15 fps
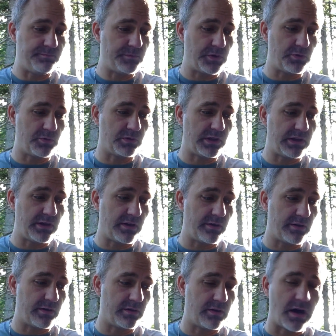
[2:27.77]
your only
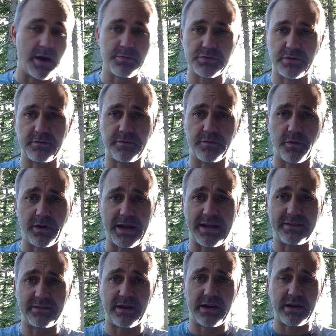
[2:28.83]
other option for
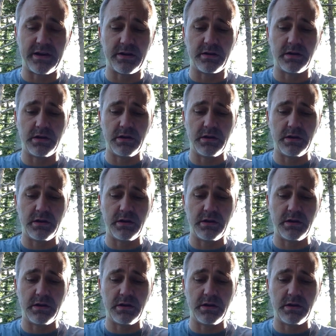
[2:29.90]
anti-air.